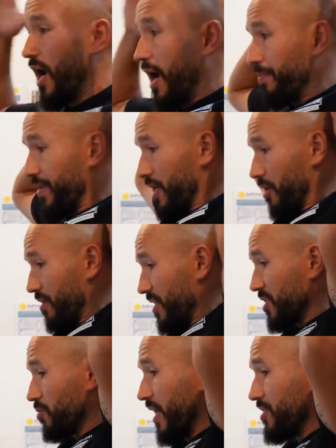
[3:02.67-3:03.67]
up here
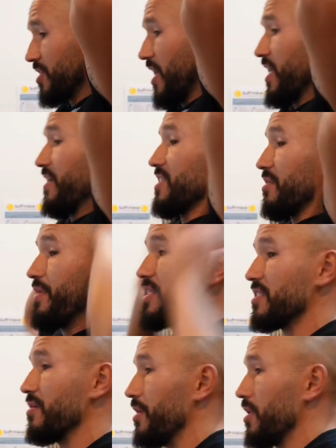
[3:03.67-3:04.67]
this way. It just kind of gives us a bit
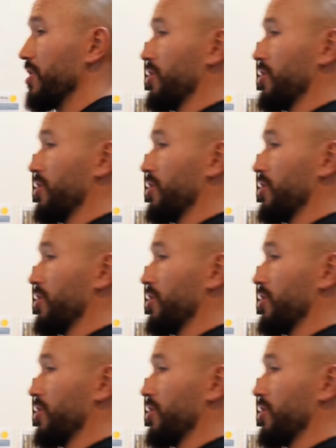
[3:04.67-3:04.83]
of stability